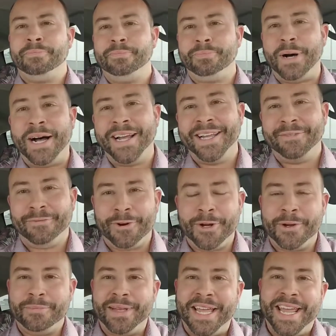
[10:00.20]
buying
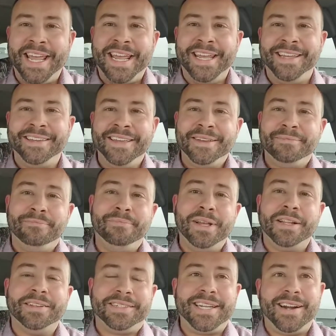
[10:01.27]
from a
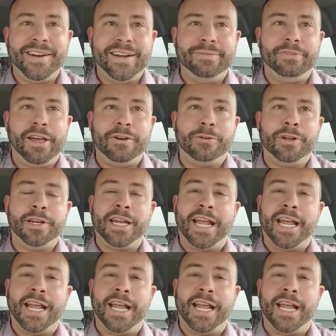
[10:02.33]
military veteran